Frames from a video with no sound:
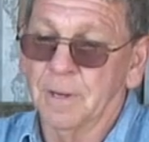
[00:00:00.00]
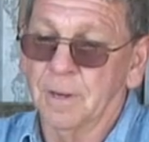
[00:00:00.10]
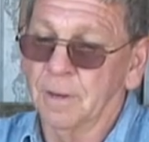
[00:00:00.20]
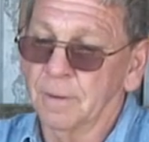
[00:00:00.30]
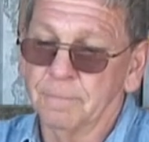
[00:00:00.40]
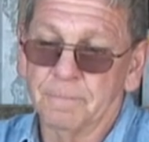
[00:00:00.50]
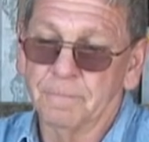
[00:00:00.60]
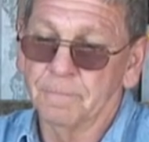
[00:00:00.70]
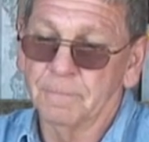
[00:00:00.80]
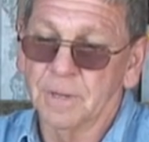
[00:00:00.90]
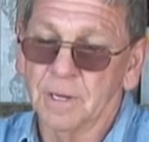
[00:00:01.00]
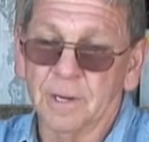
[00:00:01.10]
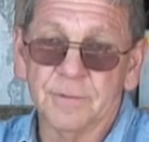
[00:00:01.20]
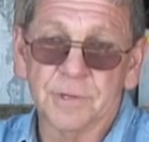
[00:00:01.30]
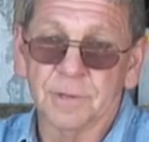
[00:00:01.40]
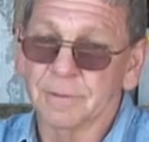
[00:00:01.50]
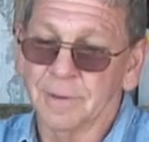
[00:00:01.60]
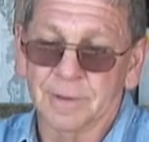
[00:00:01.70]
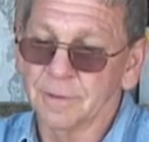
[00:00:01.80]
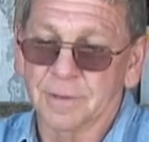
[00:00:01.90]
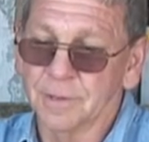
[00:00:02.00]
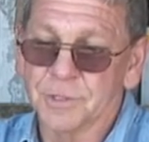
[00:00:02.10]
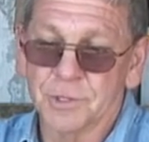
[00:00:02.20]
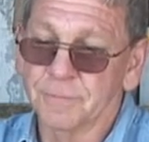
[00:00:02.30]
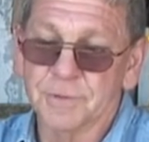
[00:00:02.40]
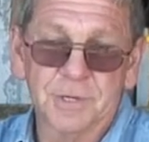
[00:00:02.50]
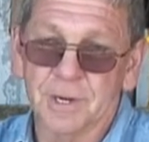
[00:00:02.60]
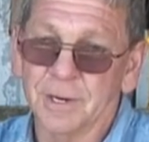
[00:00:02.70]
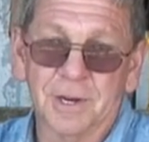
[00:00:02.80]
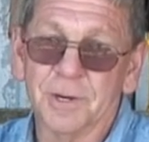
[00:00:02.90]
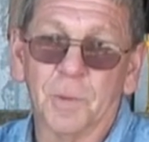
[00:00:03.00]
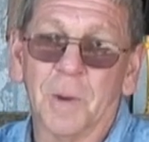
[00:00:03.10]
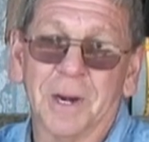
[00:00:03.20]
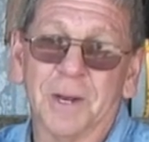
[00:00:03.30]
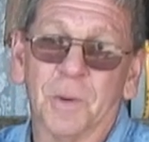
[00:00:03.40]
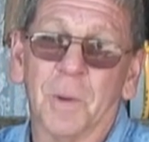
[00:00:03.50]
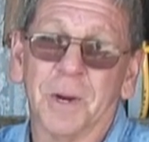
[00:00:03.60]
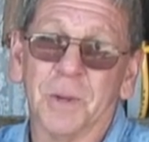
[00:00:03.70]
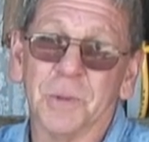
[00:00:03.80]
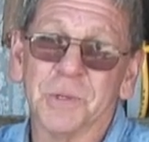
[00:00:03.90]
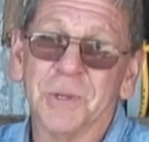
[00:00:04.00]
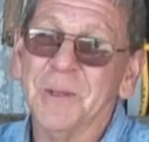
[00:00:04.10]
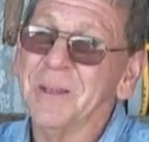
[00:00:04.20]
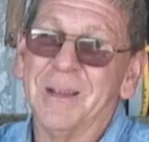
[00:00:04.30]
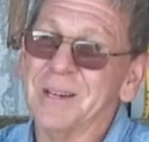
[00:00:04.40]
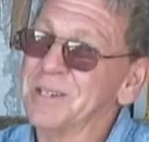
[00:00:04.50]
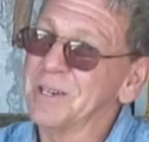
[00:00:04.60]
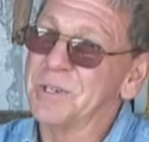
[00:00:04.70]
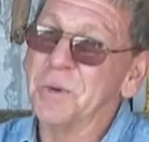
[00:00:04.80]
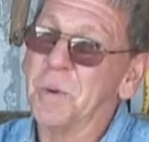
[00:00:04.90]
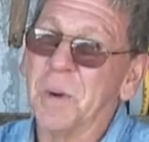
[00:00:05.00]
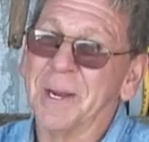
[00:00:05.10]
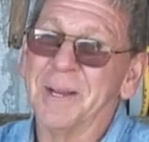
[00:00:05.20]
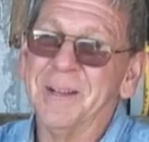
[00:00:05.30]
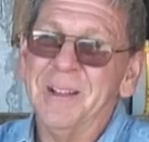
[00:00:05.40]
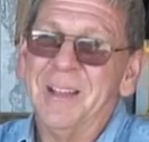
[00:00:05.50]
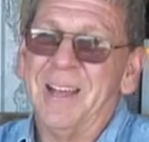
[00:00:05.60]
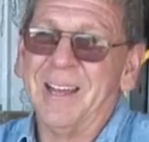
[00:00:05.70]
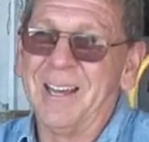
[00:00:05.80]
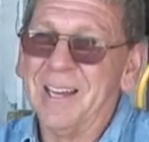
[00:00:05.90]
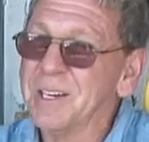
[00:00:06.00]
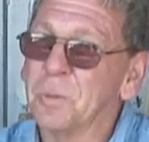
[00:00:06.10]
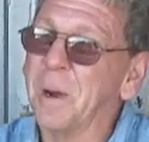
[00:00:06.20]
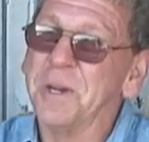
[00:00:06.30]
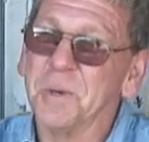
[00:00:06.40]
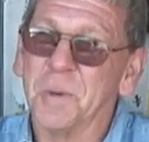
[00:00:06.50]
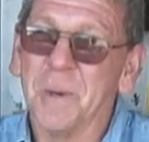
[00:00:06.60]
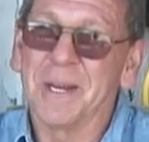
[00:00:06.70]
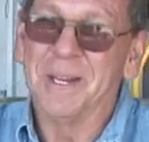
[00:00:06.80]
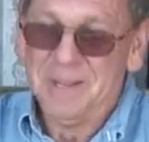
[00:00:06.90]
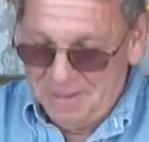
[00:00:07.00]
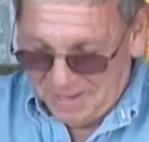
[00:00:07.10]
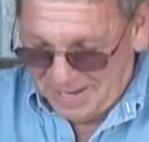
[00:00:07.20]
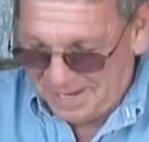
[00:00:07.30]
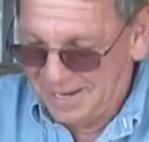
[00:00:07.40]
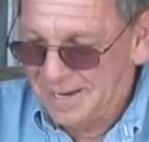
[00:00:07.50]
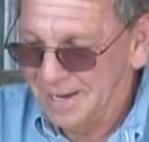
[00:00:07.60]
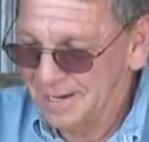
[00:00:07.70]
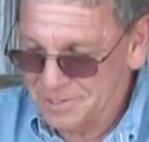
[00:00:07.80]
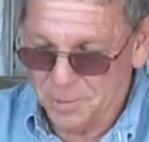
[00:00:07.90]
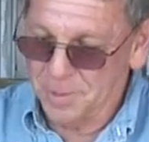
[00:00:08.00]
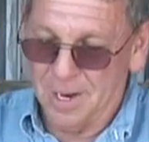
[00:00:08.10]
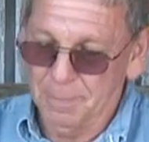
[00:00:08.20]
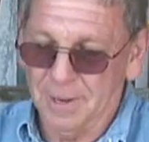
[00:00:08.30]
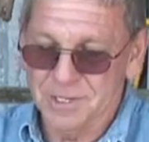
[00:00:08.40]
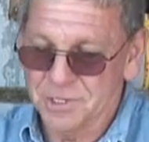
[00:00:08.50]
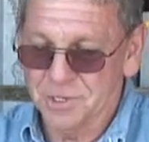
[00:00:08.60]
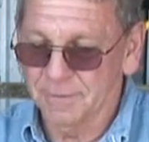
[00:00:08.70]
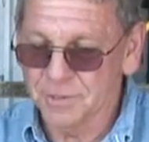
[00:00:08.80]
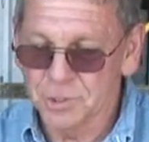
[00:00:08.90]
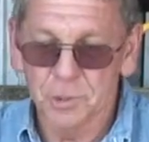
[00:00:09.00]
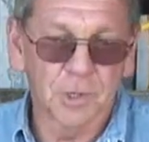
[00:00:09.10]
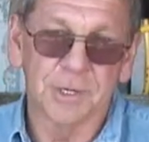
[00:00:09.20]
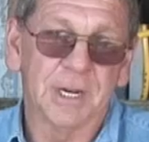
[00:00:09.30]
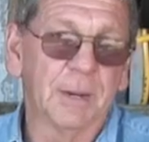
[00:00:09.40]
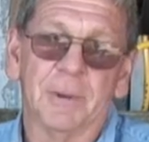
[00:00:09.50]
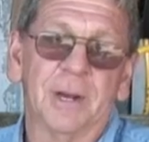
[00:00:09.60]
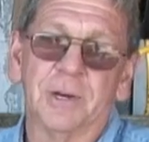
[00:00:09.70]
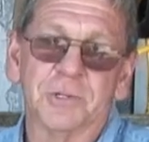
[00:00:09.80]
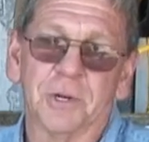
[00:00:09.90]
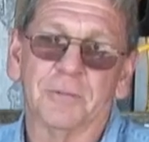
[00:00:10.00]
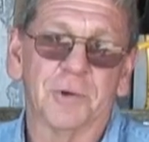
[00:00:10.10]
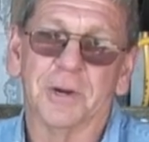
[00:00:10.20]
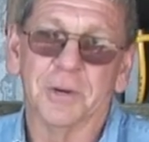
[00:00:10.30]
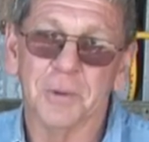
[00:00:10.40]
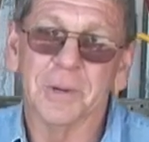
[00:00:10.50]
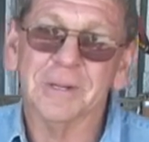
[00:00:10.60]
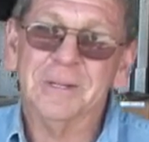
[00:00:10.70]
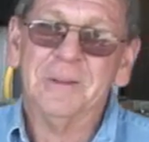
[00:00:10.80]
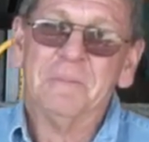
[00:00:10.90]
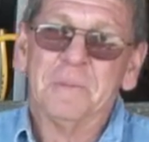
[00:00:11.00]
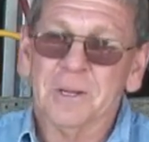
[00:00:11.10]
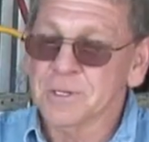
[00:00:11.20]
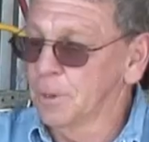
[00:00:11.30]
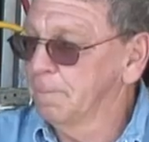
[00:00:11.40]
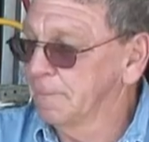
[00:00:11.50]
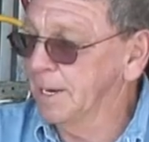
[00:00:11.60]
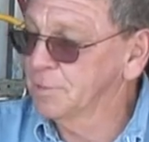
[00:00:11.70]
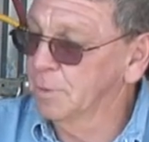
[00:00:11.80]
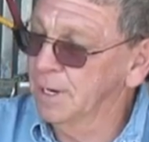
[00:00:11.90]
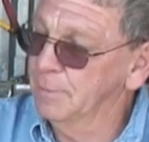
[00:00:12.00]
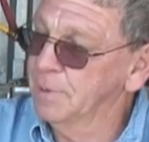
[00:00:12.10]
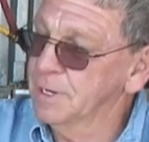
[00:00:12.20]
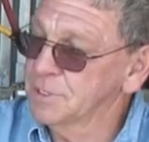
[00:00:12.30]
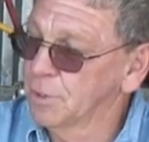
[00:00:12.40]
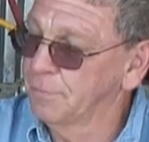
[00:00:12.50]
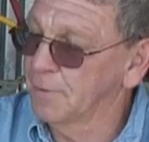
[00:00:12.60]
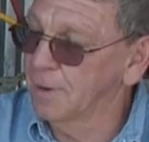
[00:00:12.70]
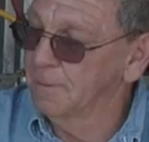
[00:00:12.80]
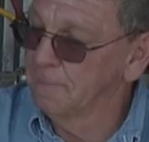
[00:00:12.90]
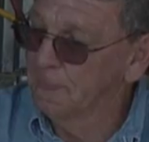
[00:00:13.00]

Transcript: uh, it leaves a, a, a surface that I, I, don't want I don't want to use. It's it's too quick. It's way too quick, and it's so complex a surface you couldn't keep ahead of yourself trying to do it. So that's where I am with this so far.